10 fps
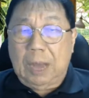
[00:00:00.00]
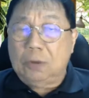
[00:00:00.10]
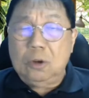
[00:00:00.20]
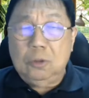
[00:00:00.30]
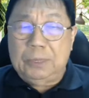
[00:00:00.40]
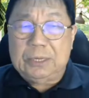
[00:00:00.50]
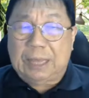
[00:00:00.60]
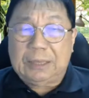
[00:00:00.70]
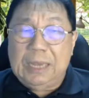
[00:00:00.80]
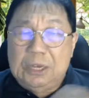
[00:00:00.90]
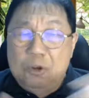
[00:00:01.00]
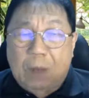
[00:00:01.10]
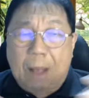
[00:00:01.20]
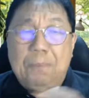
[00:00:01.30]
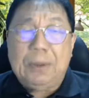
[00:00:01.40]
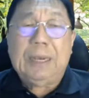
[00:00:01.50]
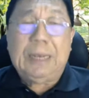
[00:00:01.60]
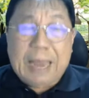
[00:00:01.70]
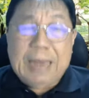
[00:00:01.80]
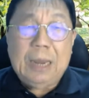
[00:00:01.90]
I don't want to be starting a new company
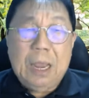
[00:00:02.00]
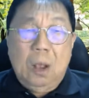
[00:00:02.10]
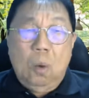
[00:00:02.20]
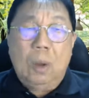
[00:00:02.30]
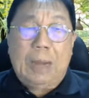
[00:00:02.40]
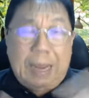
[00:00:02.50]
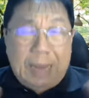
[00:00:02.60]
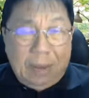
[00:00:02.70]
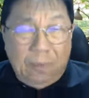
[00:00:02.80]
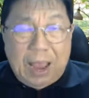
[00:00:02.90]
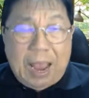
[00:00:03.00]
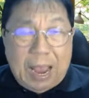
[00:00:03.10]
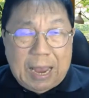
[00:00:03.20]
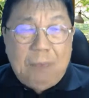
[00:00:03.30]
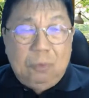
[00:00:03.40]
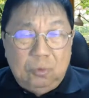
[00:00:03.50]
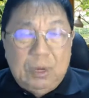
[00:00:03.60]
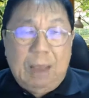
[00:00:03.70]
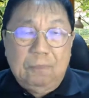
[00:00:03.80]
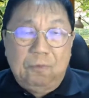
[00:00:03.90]
again. Where I am
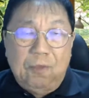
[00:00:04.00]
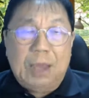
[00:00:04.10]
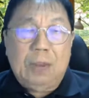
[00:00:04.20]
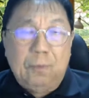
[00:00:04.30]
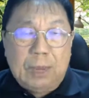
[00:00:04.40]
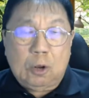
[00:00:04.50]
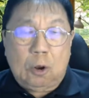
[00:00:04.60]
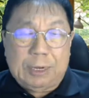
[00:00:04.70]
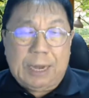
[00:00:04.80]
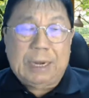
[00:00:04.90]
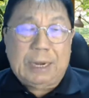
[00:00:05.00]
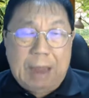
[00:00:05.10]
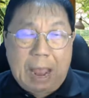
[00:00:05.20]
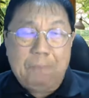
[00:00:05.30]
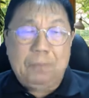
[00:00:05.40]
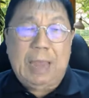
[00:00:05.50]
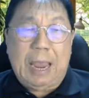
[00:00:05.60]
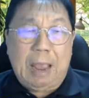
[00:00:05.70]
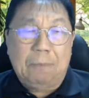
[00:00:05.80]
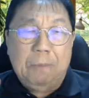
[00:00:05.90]
today, I'm very, very contented and happy.
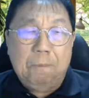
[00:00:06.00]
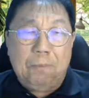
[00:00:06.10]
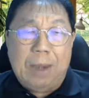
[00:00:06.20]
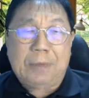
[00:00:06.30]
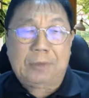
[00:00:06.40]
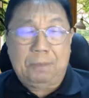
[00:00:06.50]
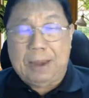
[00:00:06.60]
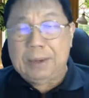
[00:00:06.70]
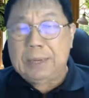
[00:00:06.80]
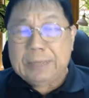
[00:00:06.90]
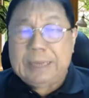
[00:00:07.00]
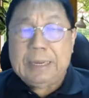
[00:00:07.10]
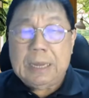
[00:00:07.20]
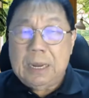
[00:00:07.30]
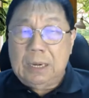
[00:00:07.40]
I have been blessed tremendously.